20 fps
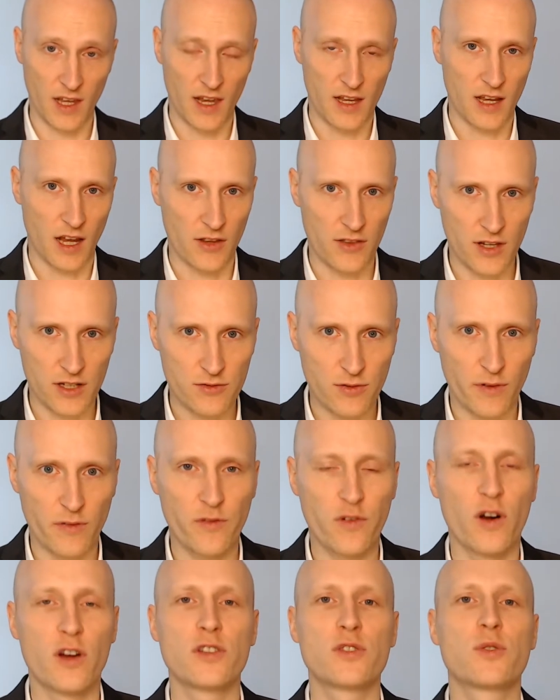Now this
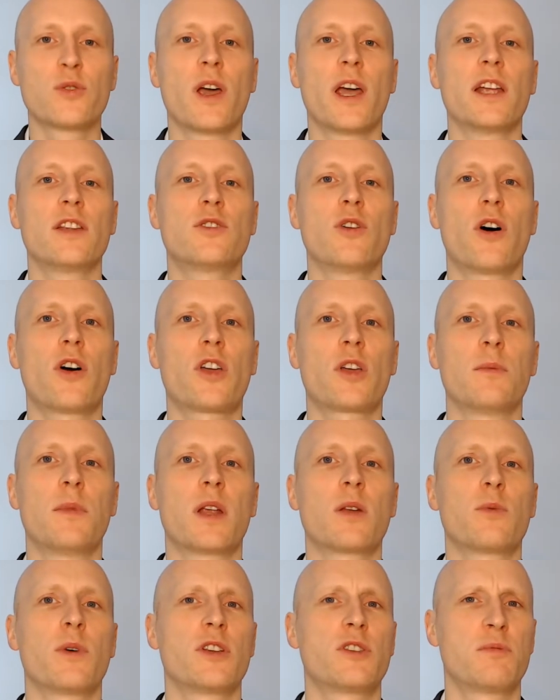refers to a
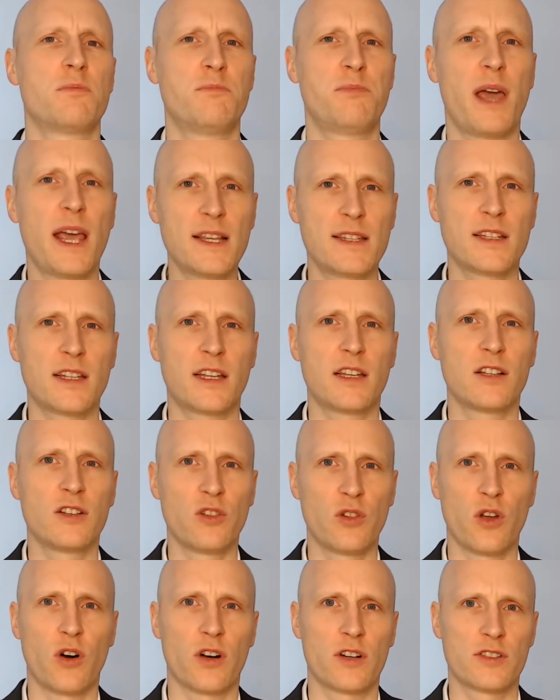document which basically
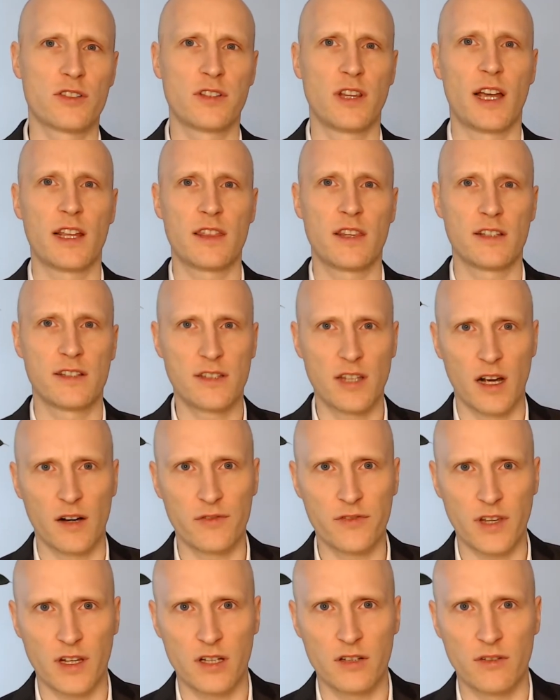looks like the
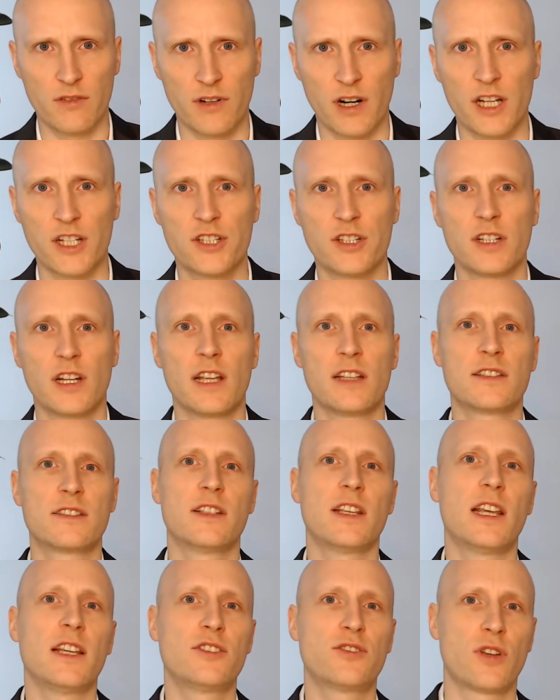self-declaration in
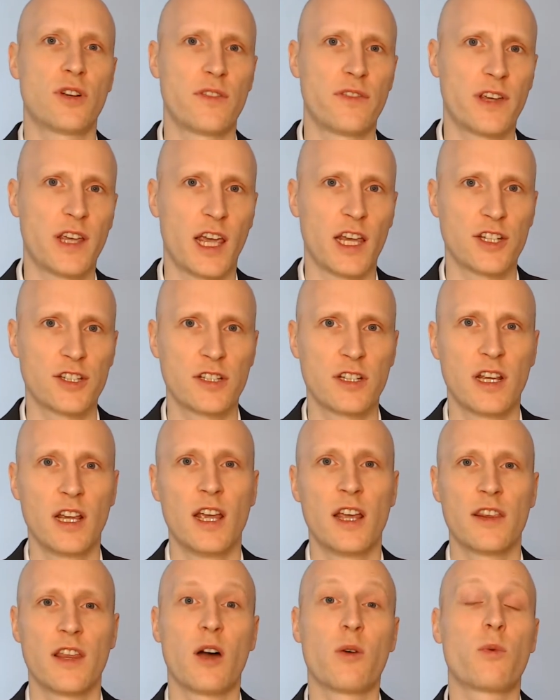CE certification
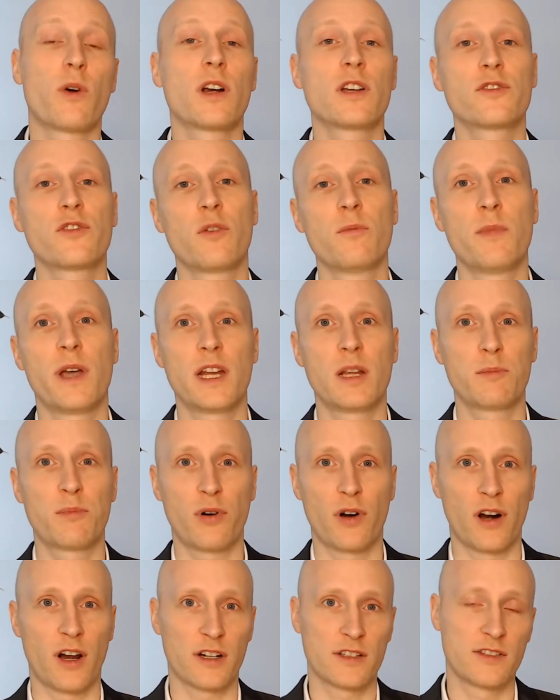that works for many
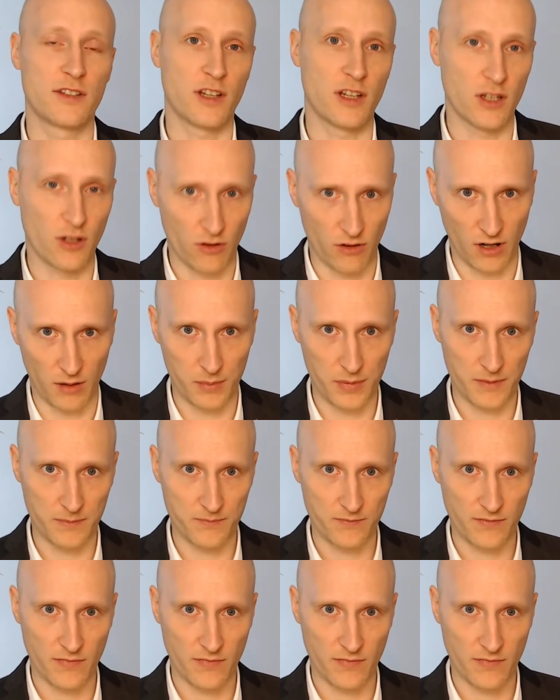products in Europe.